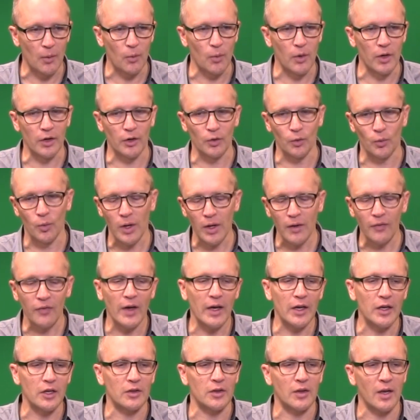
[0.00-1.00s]
but I wonder, what if
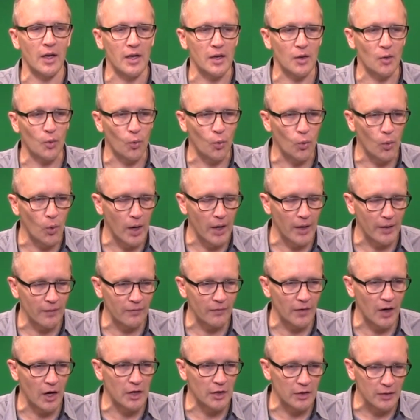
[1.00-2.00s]
I could take
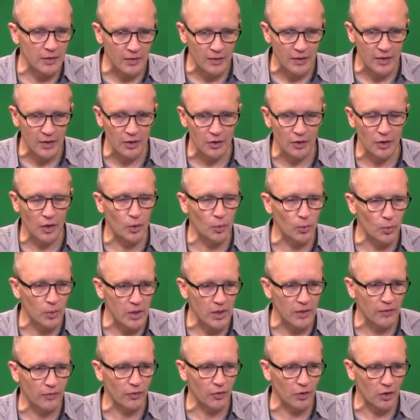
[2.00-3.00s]
one volunteer a
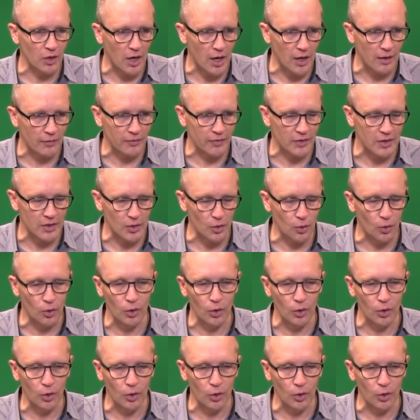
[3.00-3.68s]
week for coffee?